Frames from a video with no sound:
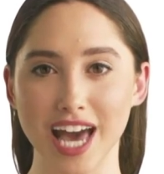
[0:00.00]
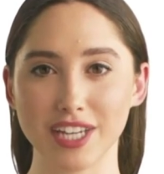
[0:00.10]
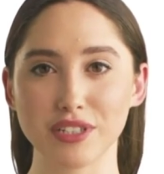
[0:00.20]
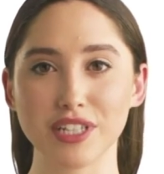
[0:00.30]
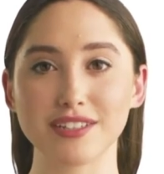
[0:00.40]

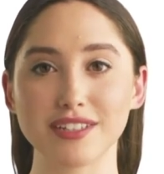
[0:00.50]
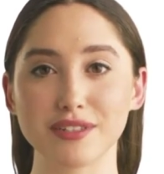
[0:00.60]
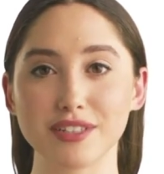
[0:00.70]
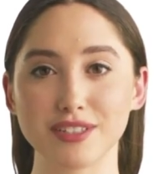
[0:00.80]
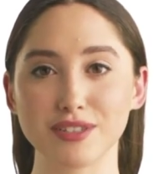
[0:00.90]
and should
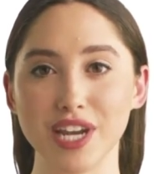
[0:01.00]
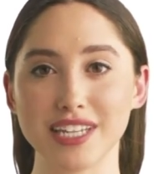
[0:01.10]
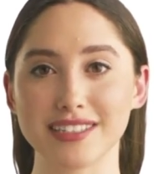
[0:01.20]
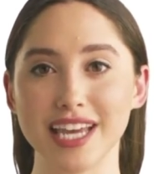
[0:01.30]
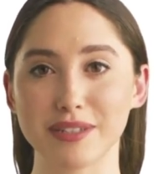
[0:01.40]
consider the
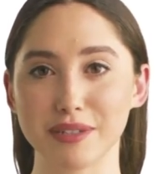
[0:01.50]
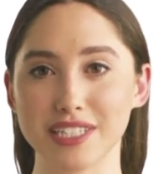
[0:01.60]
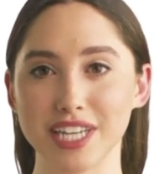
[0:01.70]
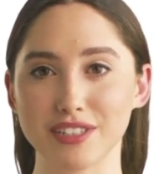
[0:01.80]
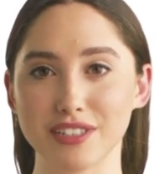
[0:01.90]
strengths and
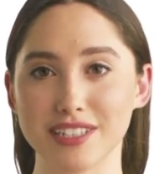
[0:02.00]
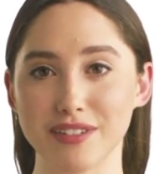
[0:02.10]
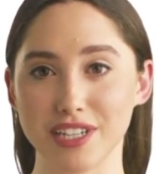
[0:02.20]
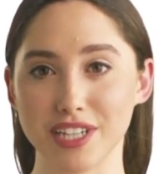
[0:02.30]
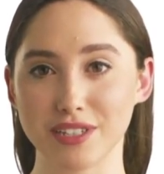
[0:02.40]
limitations
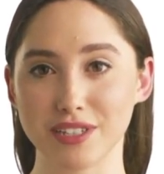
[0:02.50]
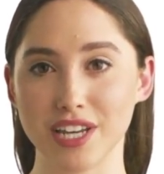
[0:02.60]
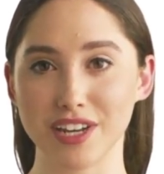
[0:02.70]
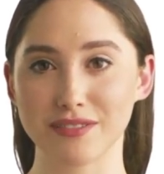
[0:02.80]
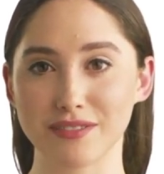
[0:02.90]
of each
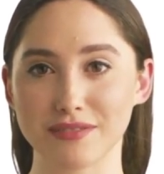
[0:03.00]
channel.